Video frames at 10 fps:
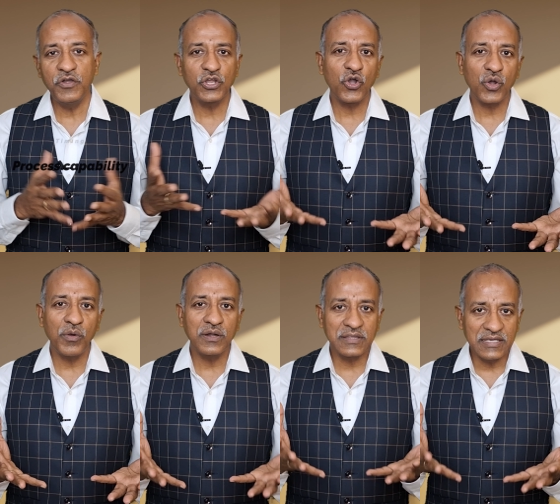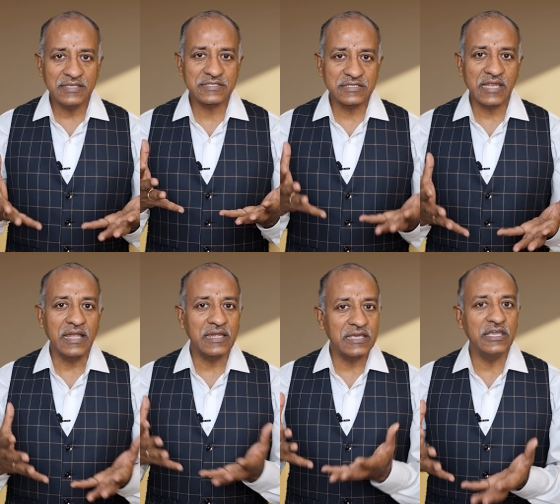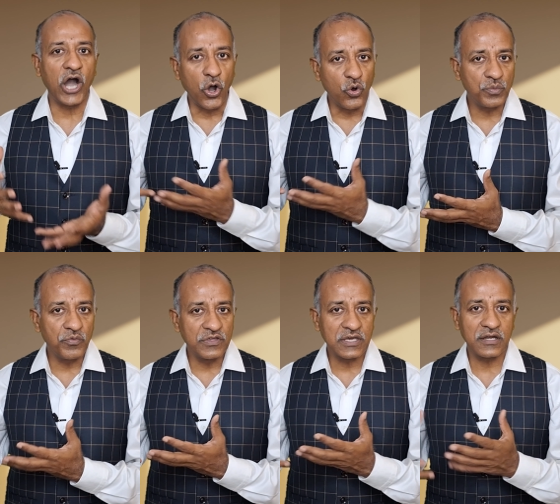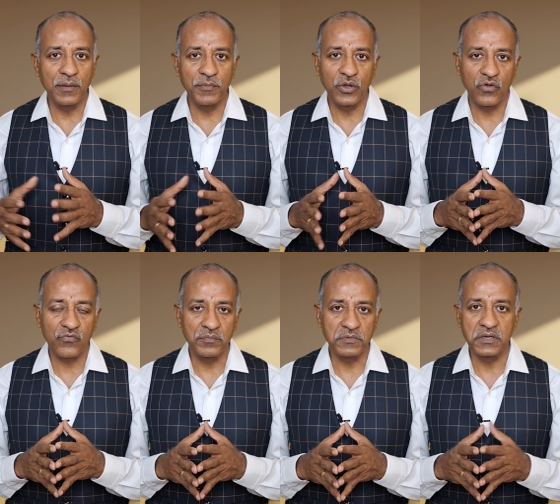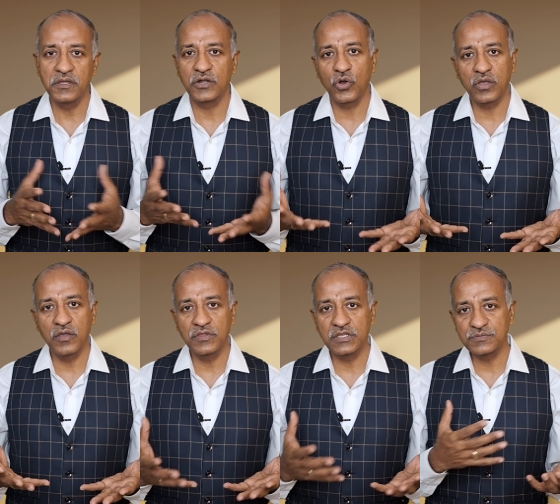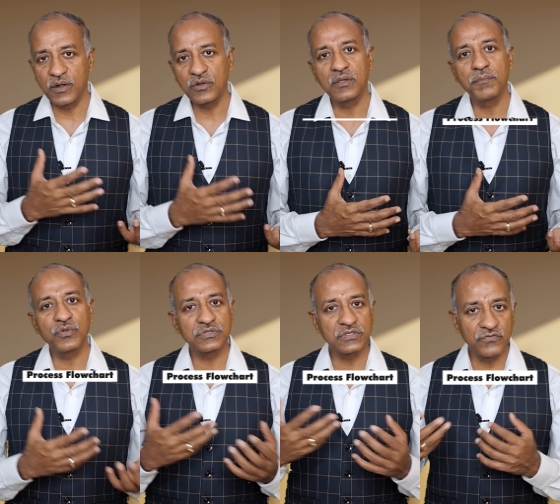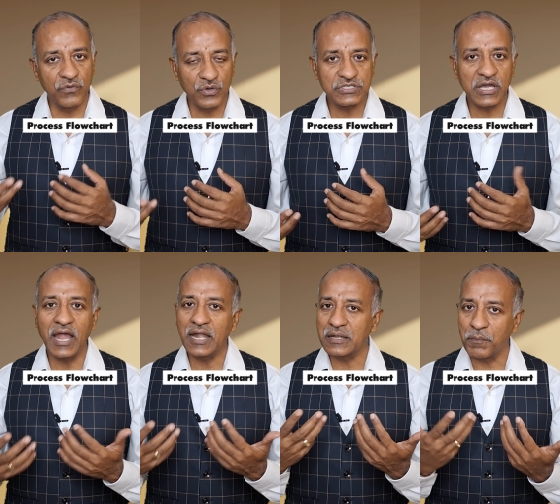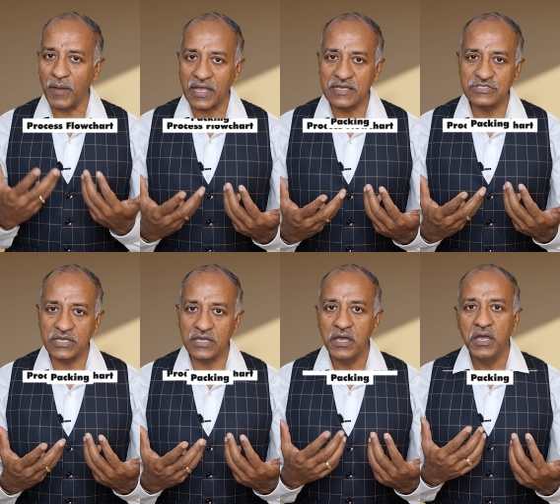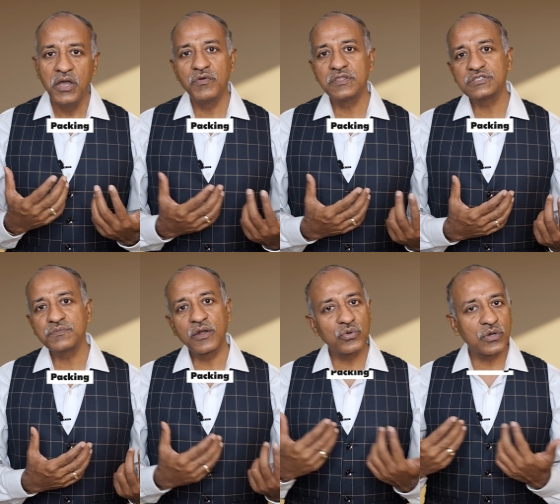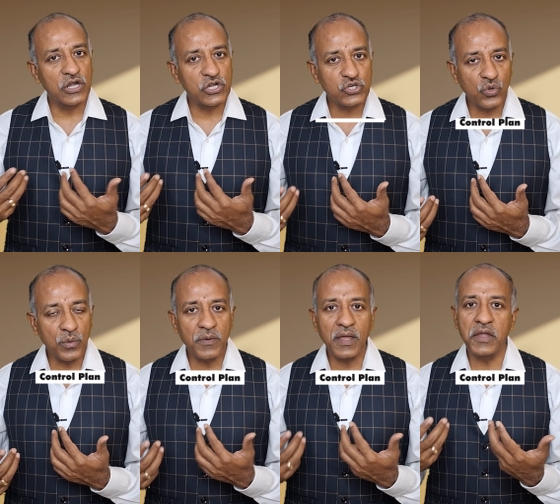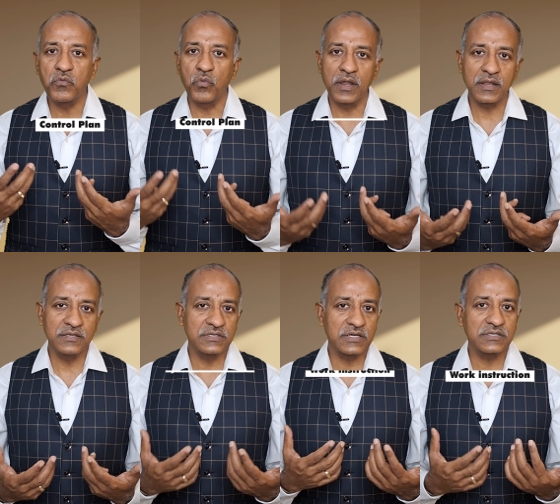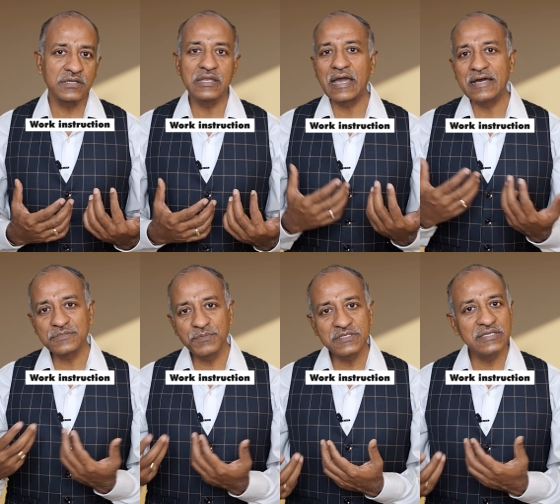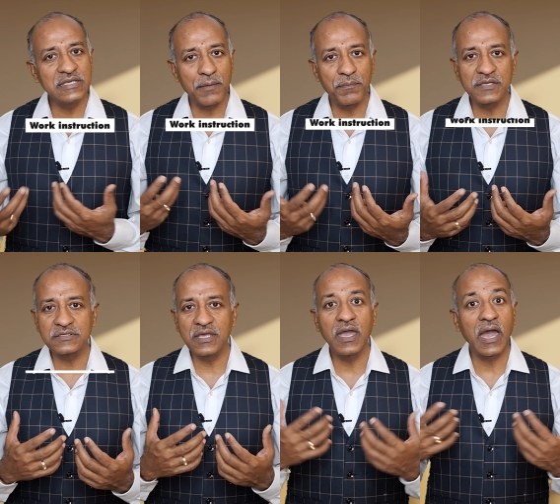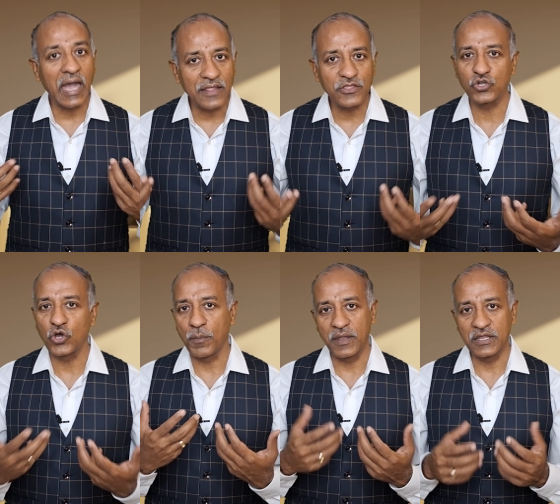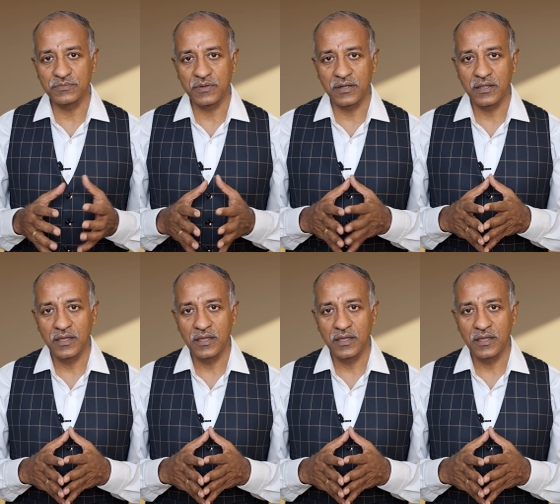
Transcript: we talk about these 10 key outputs which are coming out from there, they are talking with respect to the process flow chart, packaging, with respect to control plan, work instruction, SPC, MSA, and the top management.